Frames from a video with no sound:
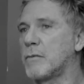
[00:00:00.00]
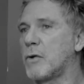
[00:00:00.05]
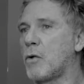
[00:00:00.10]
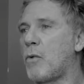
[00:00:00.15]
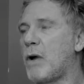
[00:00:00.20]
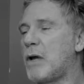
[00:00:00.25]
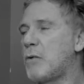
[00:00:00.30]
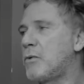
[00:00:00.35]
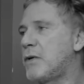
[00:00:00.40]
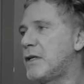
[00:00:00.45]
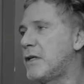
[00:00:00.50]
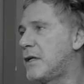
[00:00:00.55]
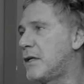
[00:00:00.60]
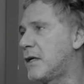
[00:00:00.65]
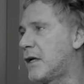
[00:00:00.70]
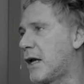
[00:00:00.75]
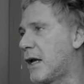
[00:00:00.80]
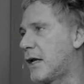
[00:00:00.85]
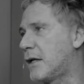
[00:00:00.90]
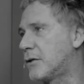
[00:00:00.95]
When we
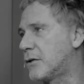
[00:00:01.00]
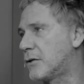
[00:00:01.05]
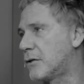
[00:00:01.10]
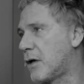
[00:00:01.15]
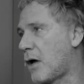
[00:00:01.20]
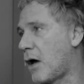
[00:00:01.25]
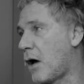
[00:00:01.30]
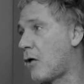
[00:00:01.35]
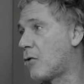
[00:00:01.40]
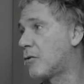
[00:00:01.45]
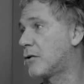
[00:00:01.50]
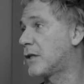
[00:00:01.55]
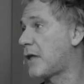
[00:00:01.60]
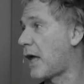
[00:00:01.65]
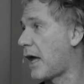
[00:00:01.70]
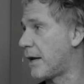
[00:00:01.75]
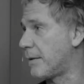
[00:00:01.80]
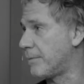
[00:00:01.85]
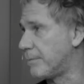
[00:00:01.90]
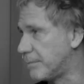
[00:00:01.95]
dedicate our
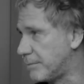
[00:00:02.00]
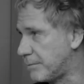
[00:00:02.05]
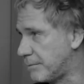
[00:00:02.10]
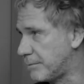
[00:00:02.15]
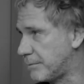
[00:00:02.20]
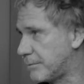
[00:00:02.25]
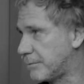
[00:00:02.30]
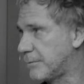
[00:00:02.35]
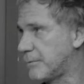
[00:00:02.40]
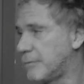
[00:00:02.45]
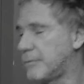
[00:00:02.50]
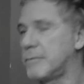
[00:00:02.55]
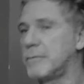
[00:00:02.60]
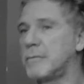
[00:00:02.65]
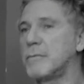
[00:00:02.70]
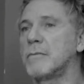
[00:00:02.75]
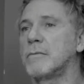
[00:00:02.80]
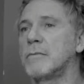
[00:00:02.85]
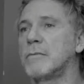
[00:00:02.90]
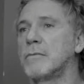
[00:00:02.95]
time,
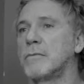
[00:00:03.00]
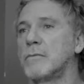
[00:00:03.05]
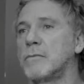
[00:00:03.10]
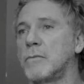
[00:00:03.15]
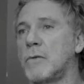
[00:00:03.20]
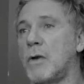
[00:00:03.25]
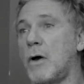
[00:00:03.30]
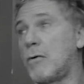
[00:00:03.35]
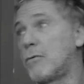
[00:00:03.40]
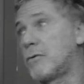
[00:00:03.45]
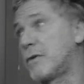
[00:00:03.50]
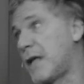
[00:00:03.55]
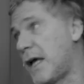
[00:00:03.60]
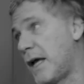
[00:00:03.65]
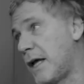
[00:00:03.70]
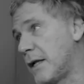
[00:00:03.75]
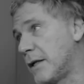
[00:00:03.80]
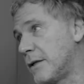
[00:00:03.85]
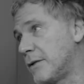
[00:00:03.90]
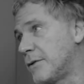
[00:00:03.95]
our
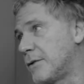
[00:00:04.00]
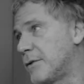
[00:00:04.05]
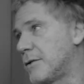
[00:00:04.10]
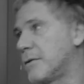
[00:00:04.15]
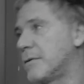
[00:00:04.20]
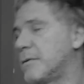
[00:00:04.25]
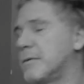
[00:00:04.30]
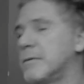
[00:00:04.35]
talent,